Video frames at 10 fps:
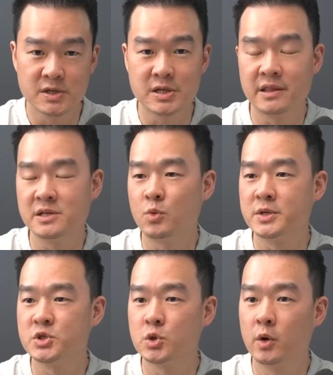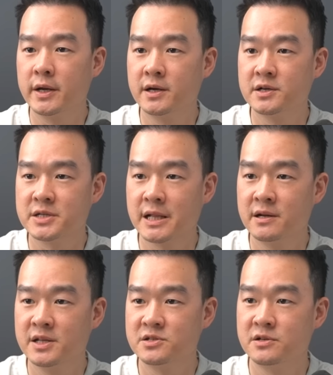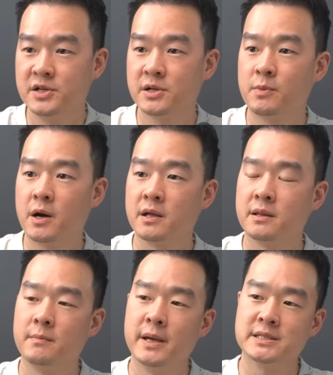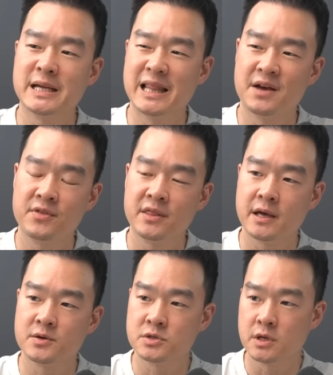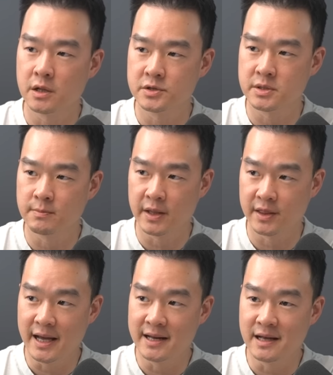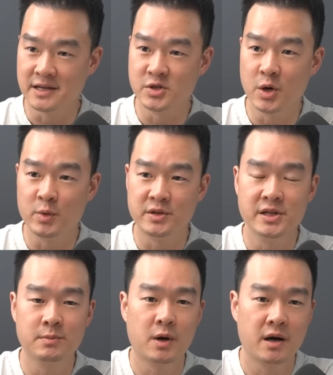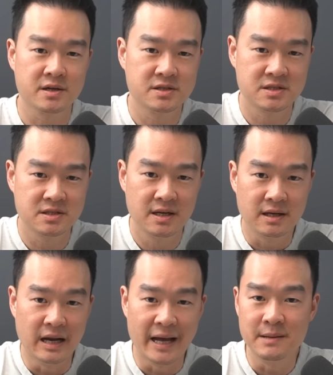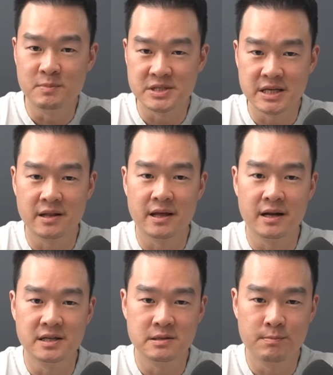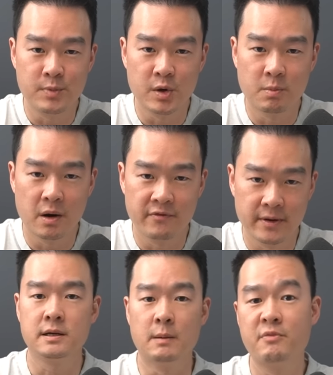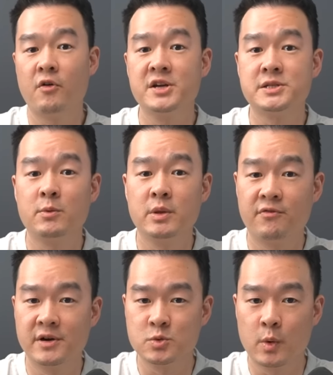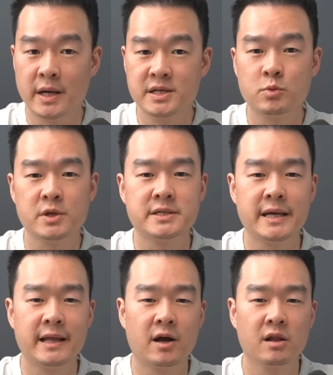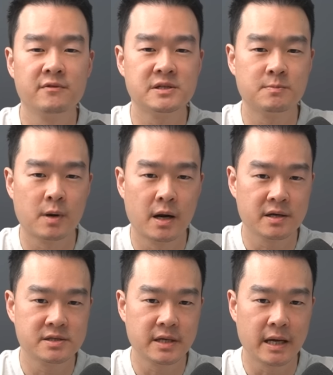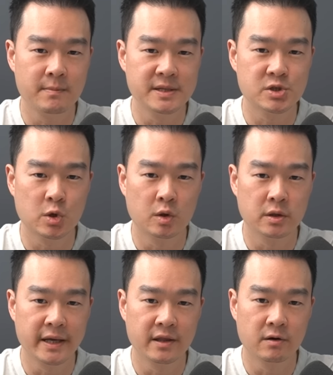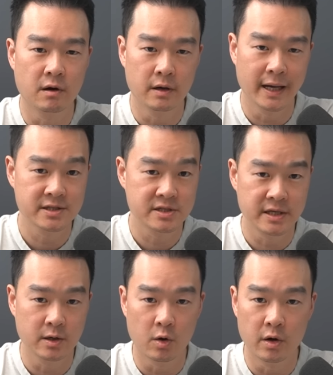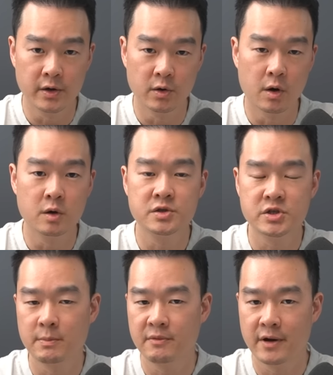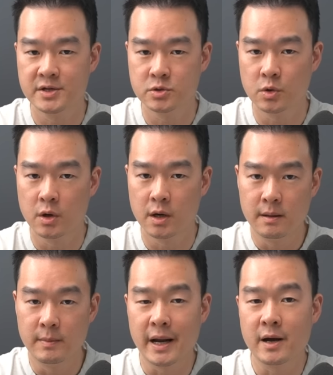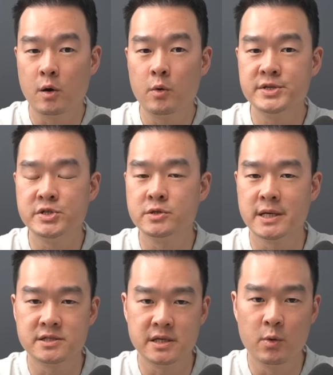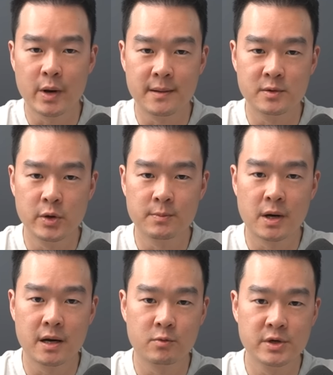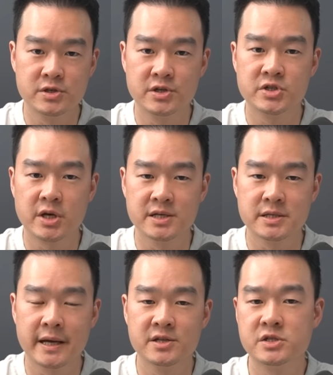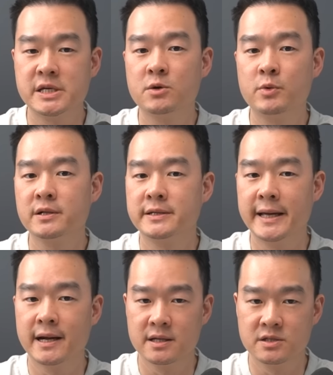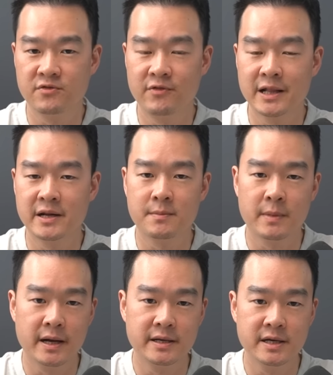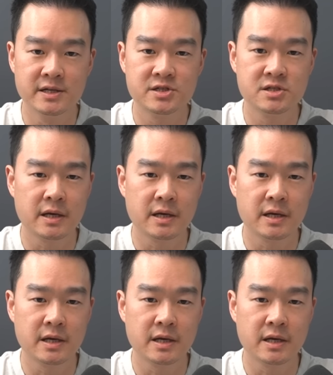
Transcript: Just like this one store here selling this digital product that makes $11,000 a month. And as you know, with digital products, 90% of that is pure profit. Now, before I start with the first one, I just want to say that all of these products can be sold either on Etsy or your own Shopify store. But I always use Etsy when I'm doing product research because I can see real data to validate my ideas.